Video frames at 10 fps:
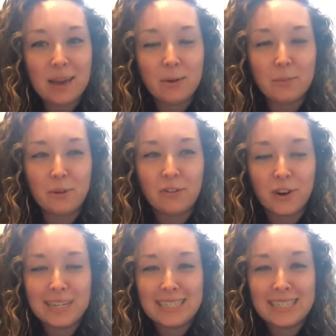I would
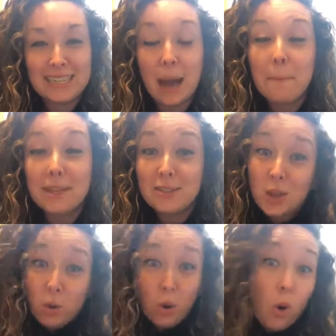prefer it to not be
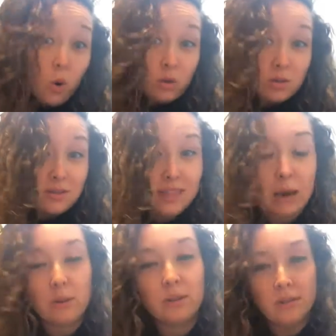so cold.
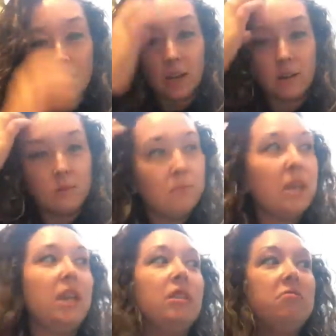That would, you know,
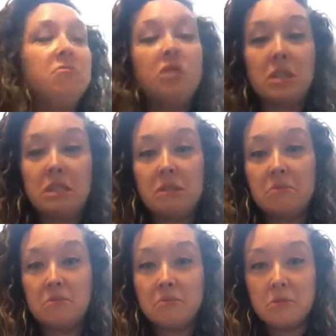be just
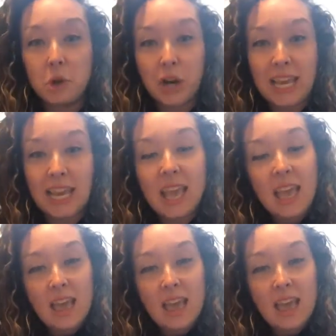great.